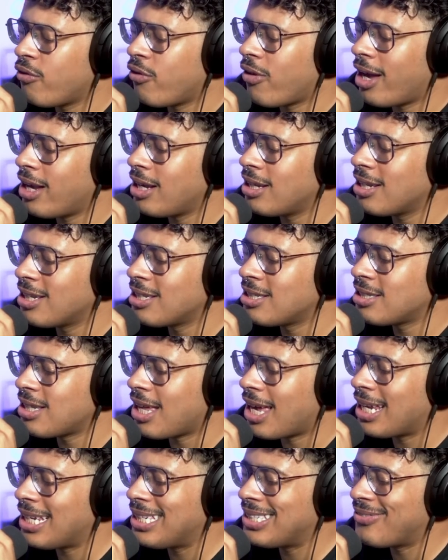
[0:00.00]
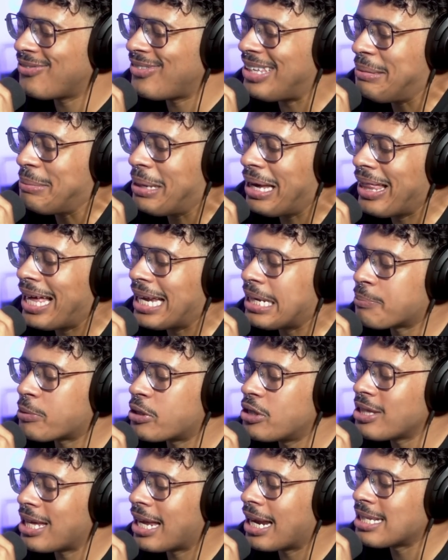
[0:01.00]
a fine assigned female at
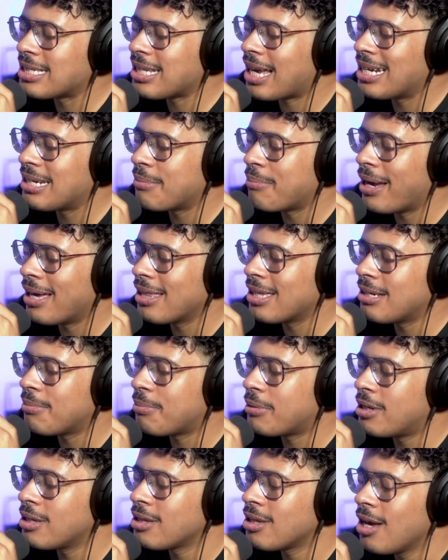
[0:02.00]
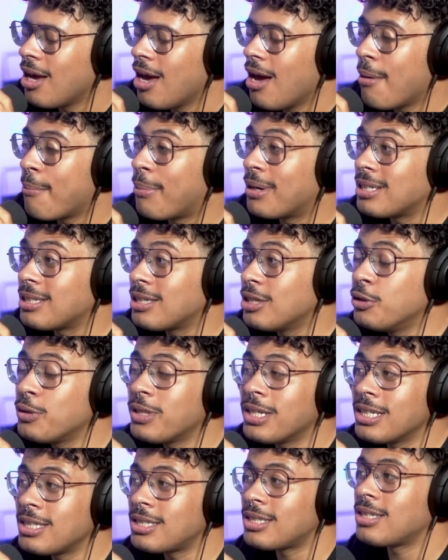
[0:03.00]
birth and assigned male at birth, but
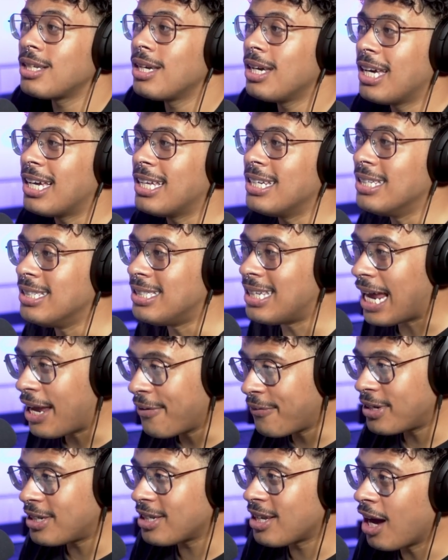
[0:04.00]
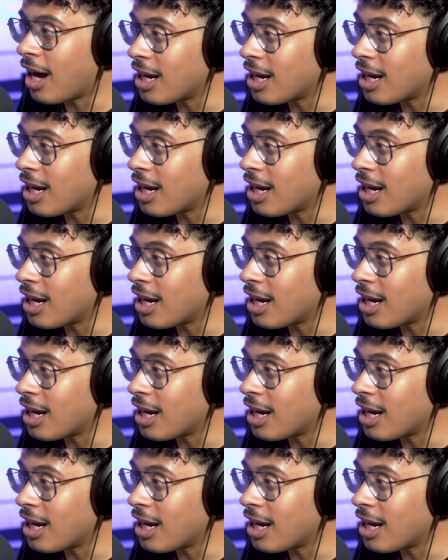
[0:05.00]
Lucas David